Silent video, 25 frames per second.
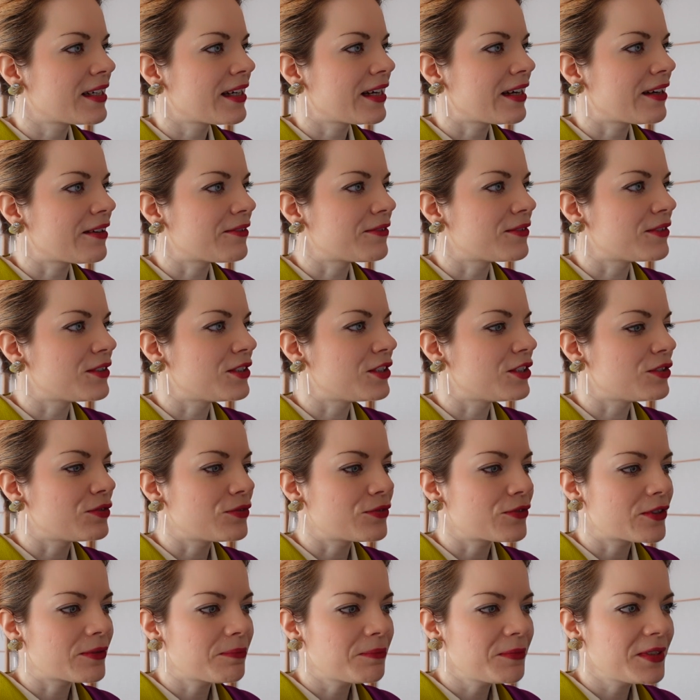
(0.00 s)
Have a
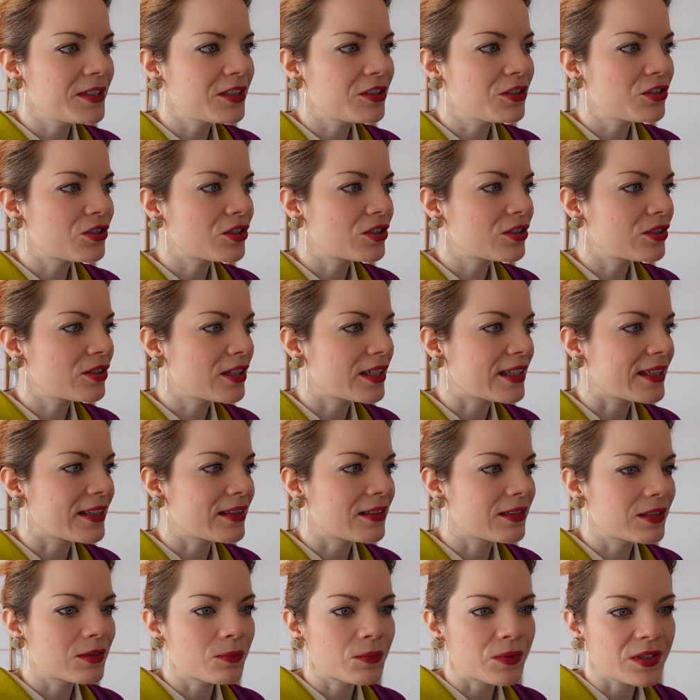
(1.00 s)
different picture like
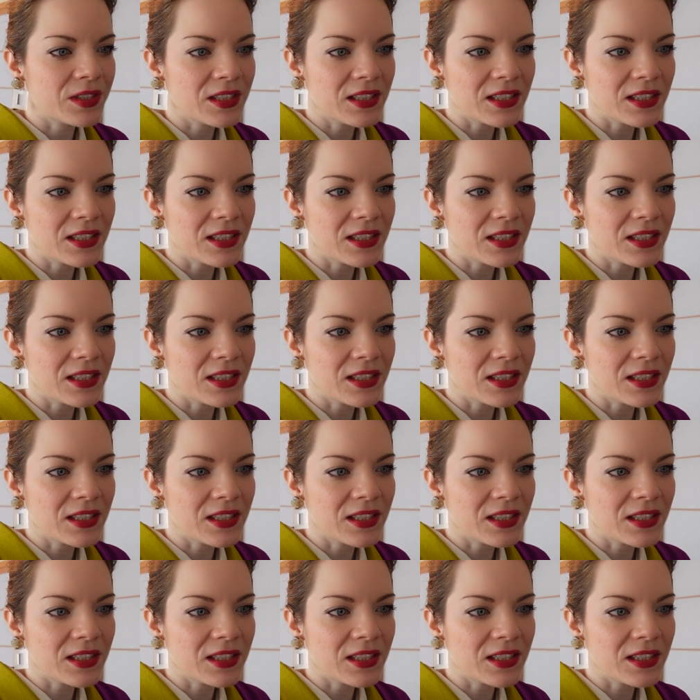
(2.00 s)
this one